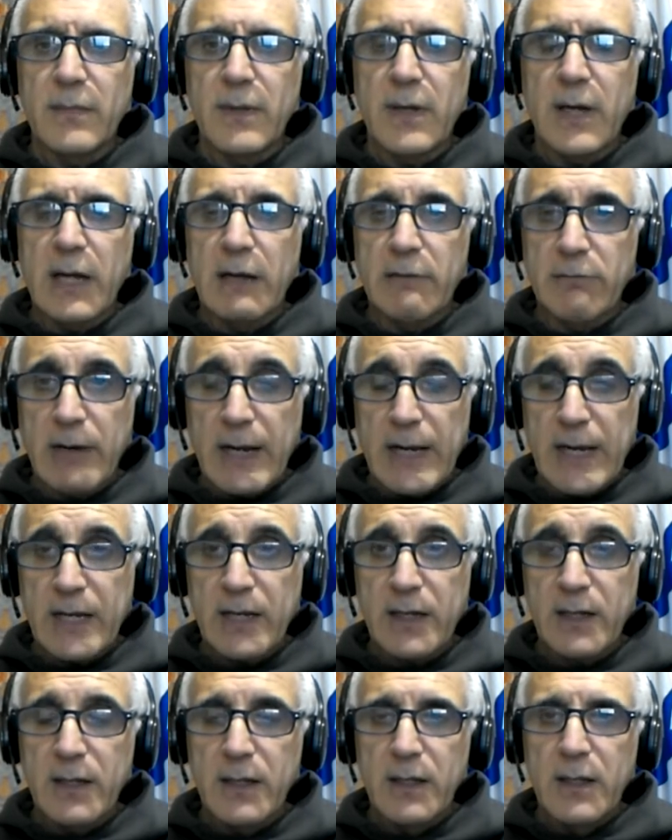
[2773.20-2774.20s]

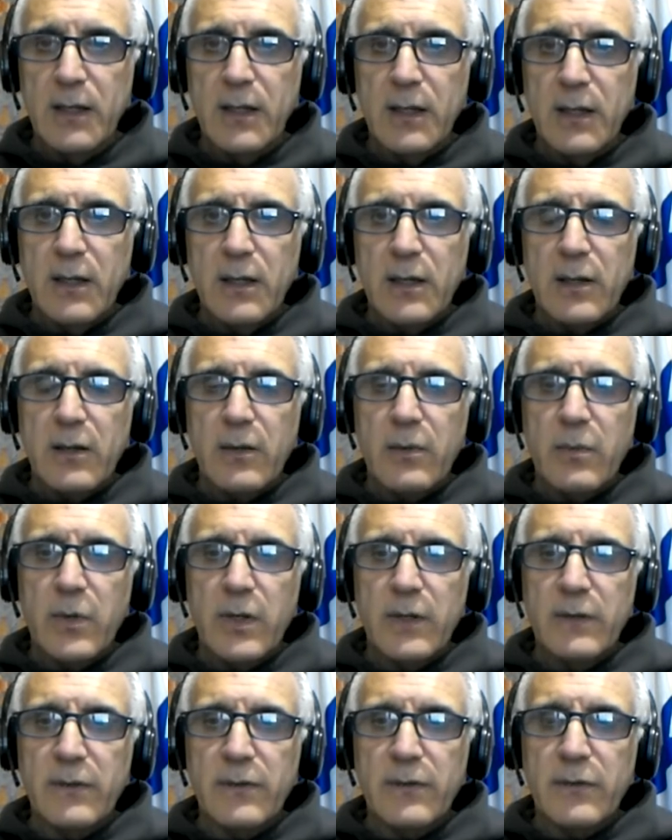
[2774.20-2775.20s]
Iraq
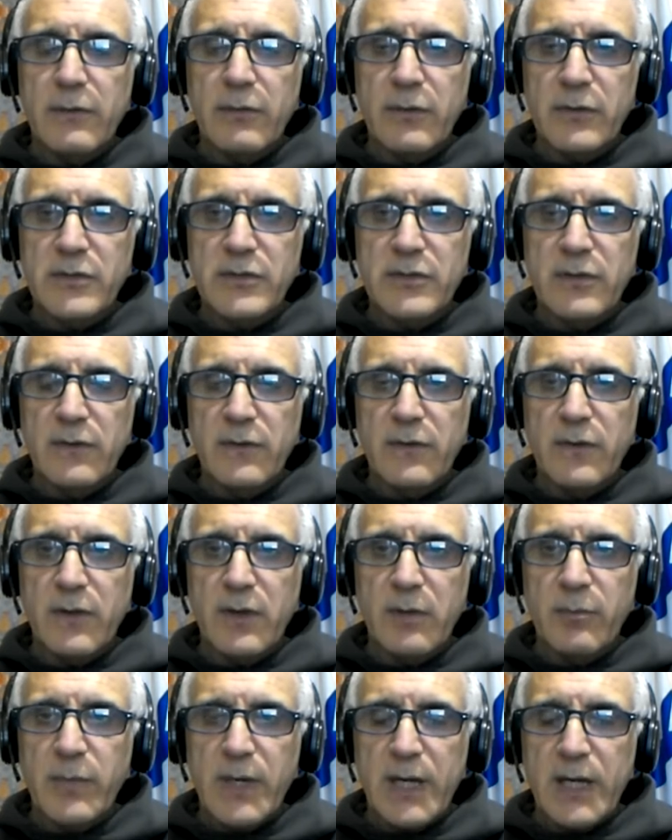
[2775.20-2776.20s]
wants Christians to
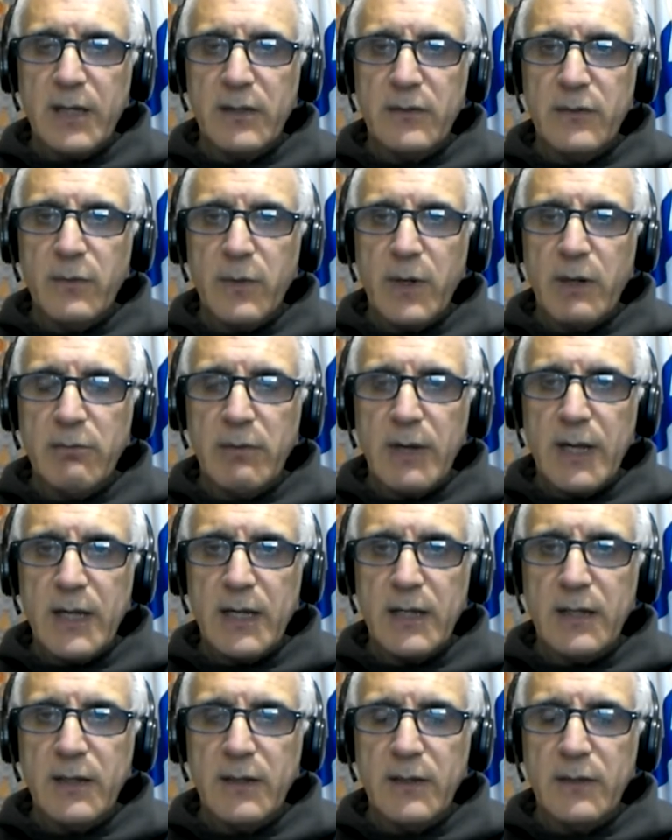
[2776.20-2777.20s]
come back to
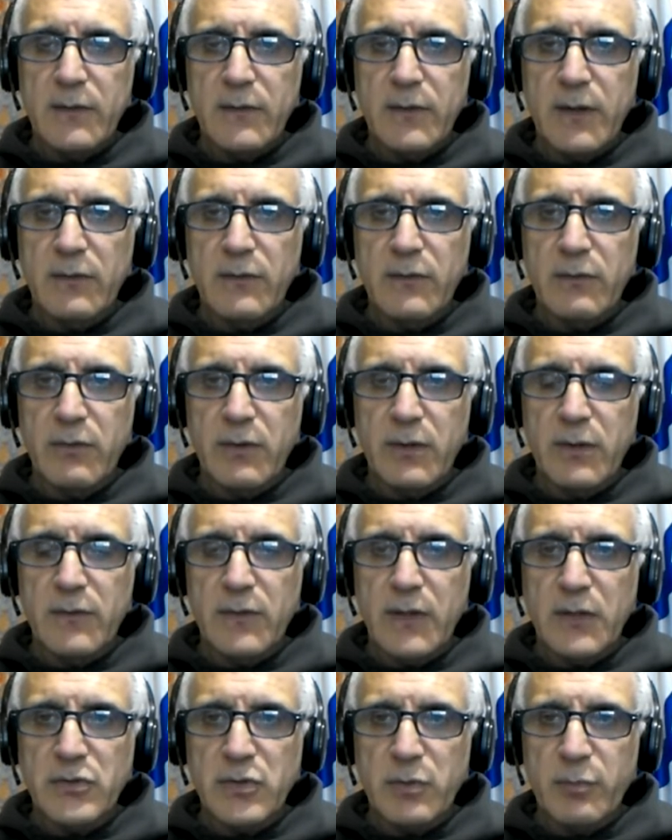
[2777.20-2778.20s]
Iraq and says they're an
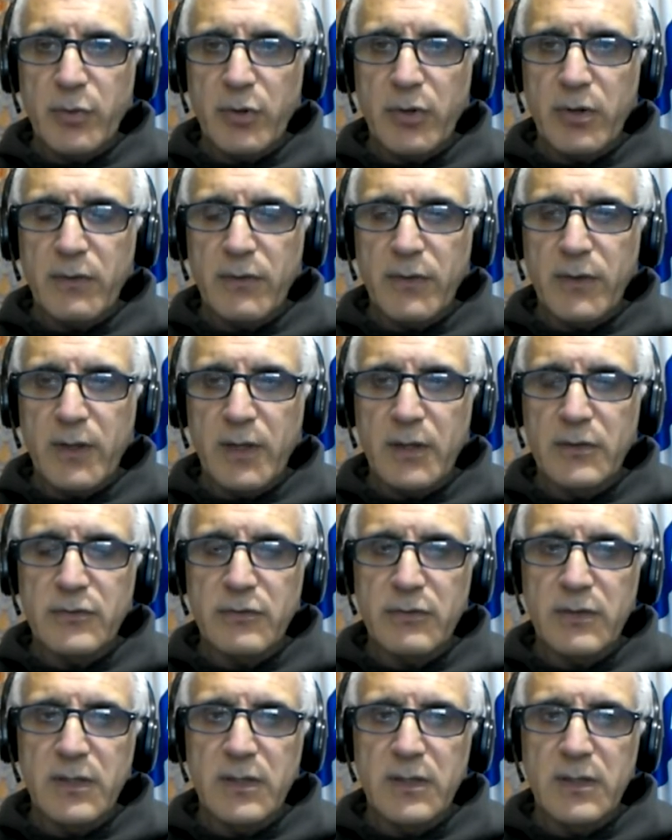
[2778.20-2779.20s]
essential part of the
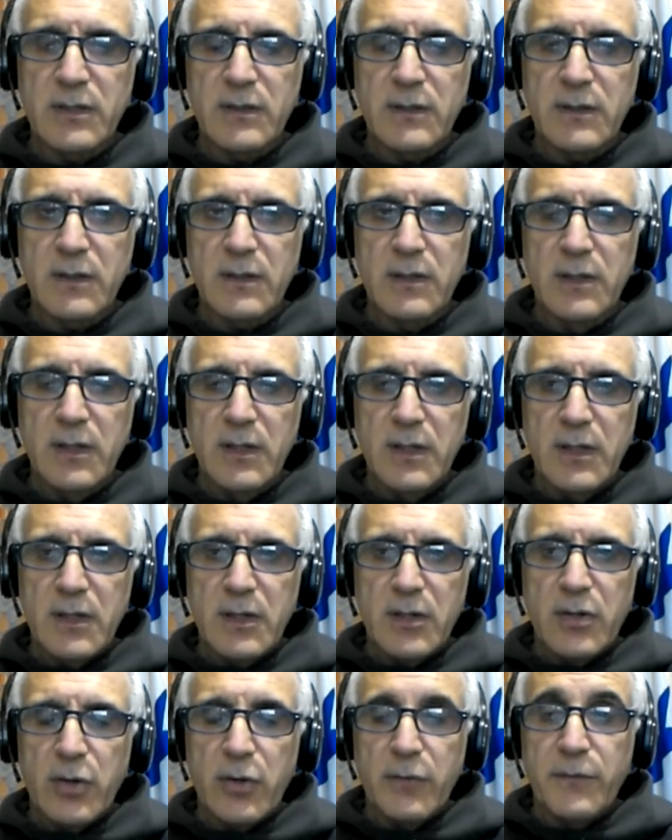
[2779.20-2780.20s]
country, and
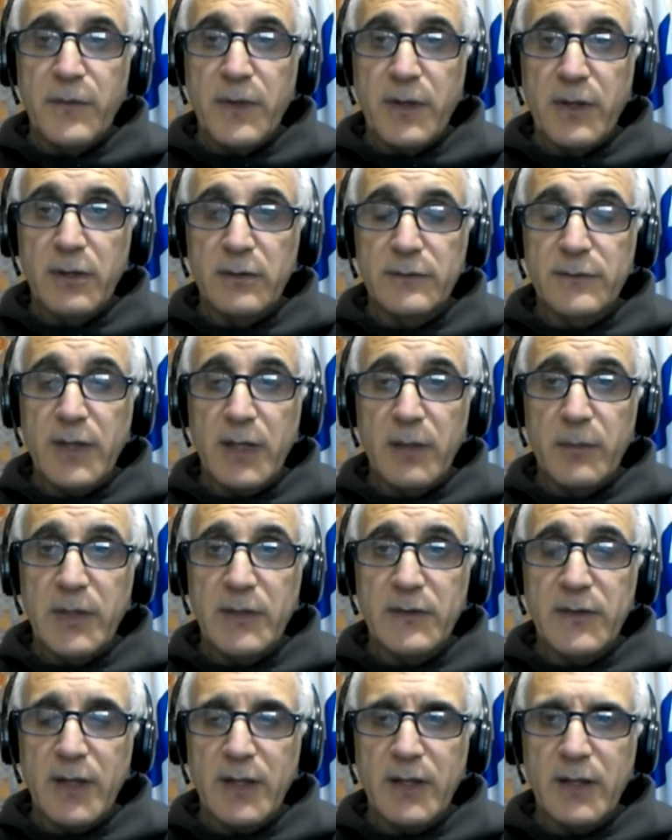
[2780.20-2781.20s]
hopefully he'll be
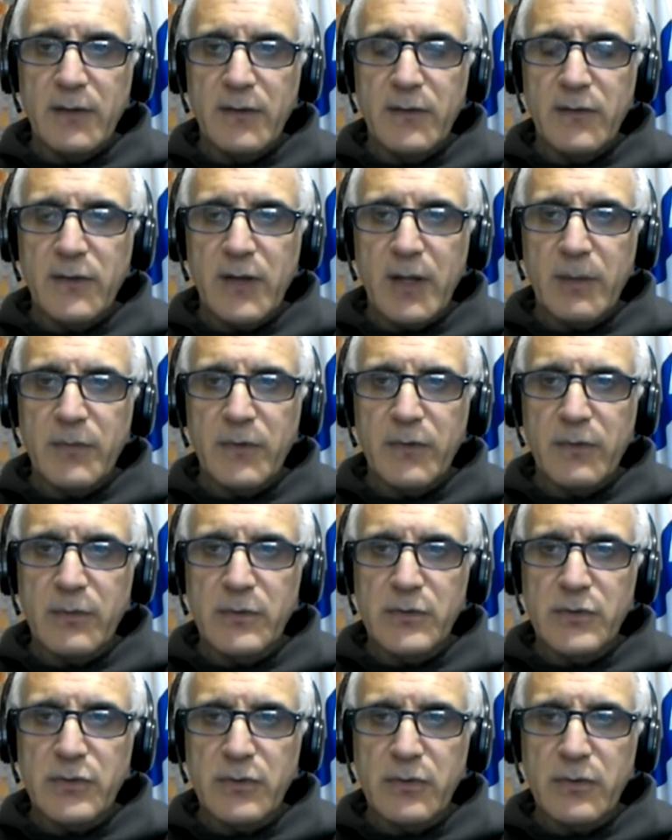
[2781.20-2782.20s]
taking steps to
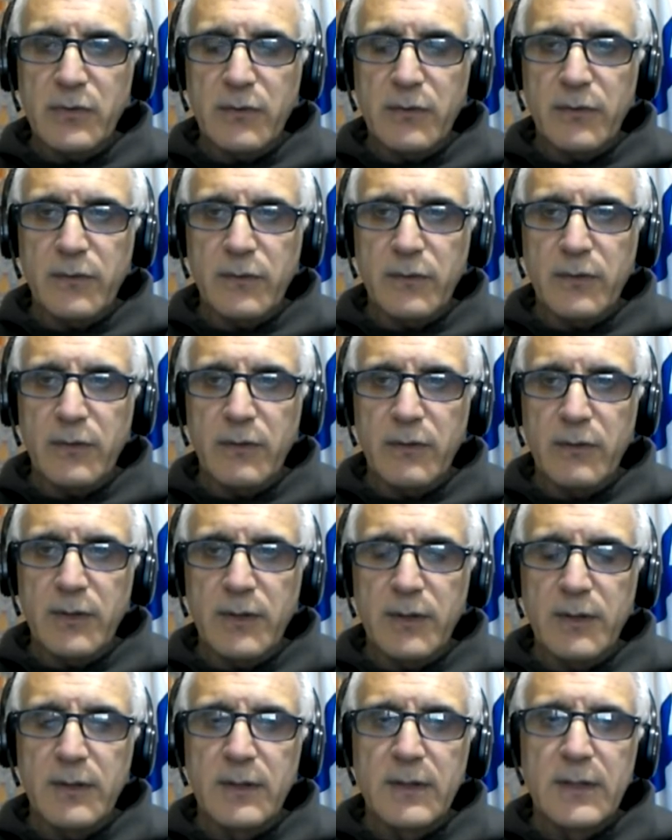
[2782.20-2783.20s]
ensure their
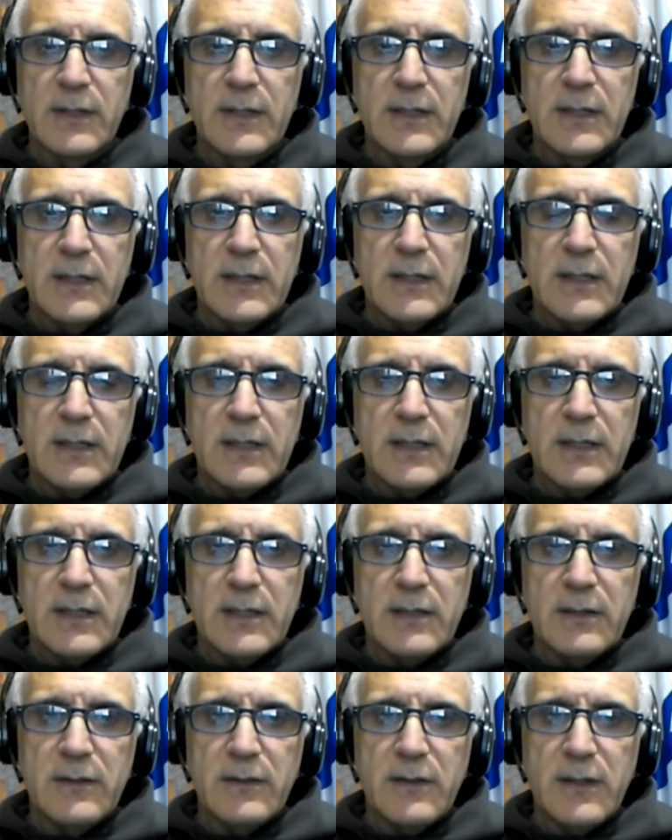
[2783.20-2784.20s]
security
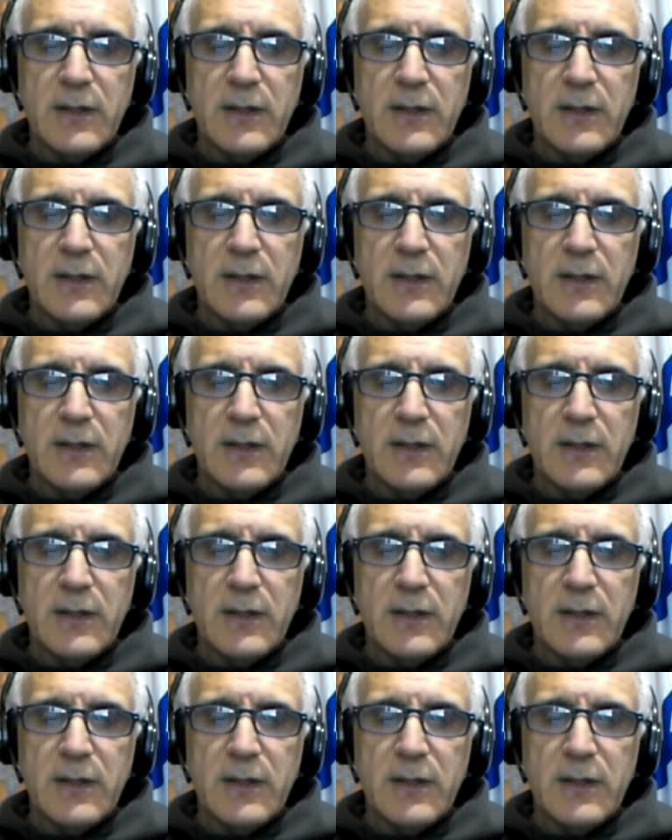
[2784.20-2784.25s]
and